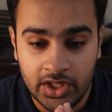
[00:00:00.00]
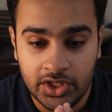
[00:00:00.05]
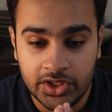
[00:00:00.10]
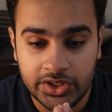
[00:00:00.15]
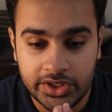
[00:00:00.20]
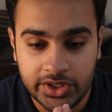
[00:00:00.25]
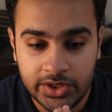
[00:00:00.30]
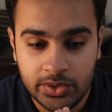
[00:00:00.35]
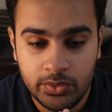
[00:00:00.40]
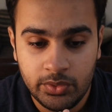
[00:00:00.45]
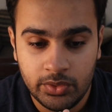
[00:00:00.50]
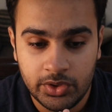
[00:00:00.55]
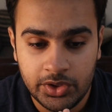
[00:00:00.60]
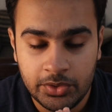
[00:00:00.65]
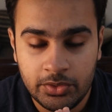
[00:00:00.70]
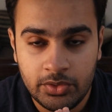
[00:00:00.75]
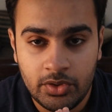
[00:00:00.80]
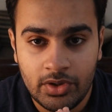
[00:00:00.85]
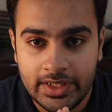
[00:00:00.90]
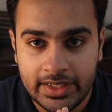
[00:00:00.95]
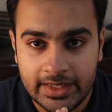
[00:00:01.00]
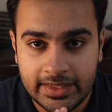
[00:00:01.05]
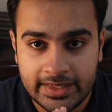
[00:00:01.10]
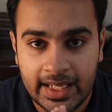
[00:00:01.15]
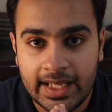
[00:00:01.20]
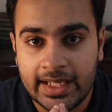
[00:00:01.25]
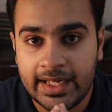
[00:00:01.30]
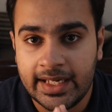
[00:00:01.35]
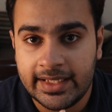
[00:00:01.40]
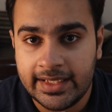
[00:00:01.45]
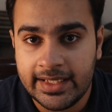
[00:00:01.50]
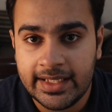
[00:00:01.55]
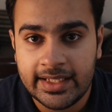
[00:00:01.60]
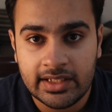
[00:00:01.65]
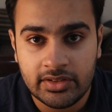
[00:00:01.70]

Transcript: you do not directly